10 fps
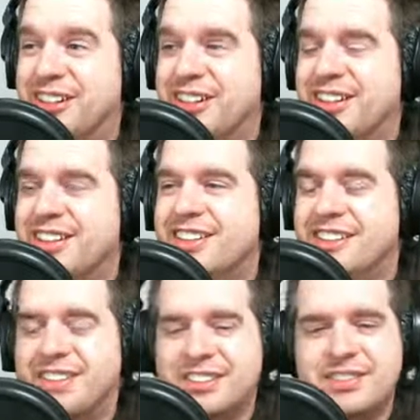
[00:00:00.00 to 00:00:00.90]
Yeah.
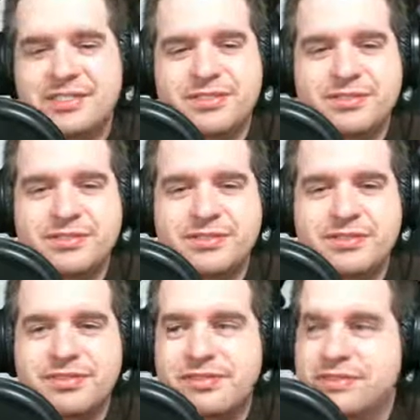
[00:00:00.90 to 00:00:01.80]
I mean, you can
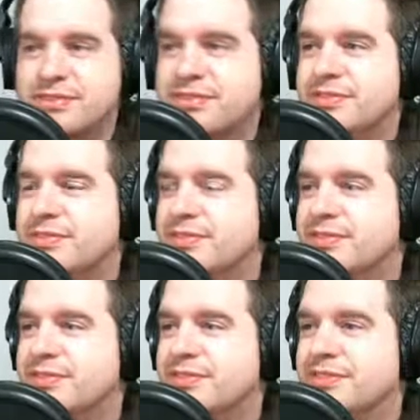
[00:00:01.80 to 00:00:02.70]
jump these waves
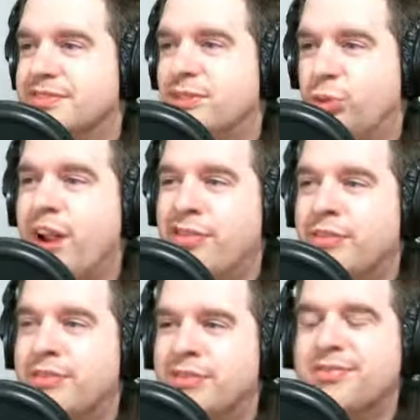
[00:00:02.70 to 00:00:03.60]
on little
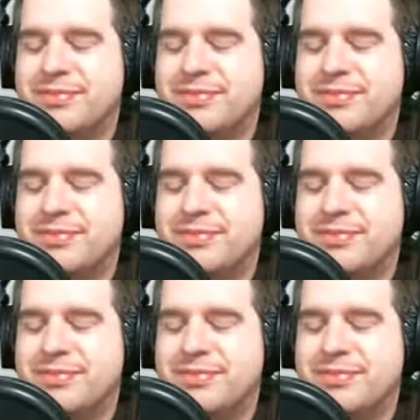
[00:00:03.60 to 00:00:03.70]
watercraft.